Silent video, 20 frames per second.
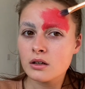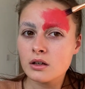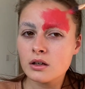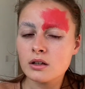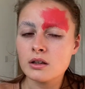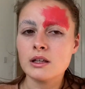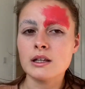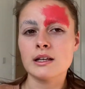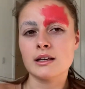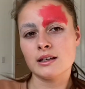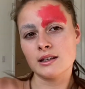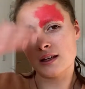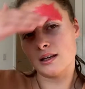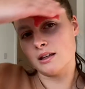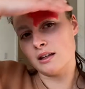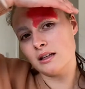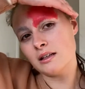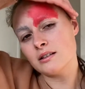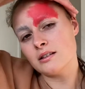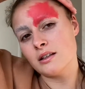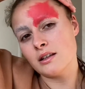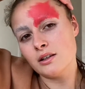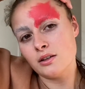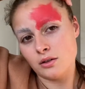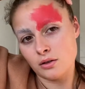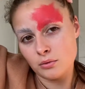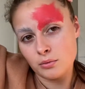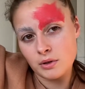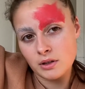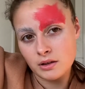The Achilles
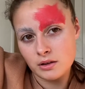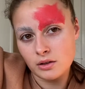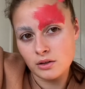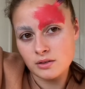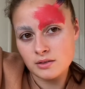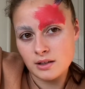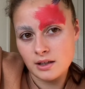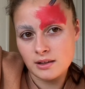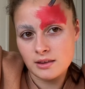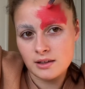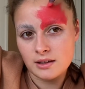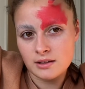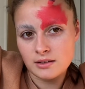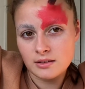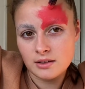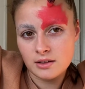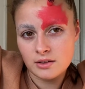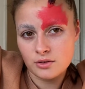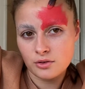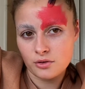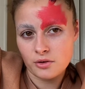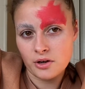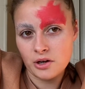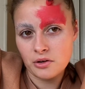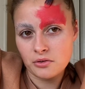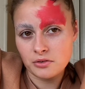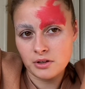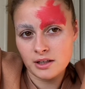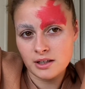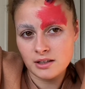heel looks like this is your
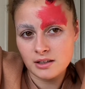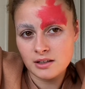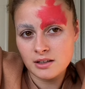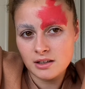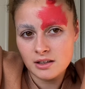hairline,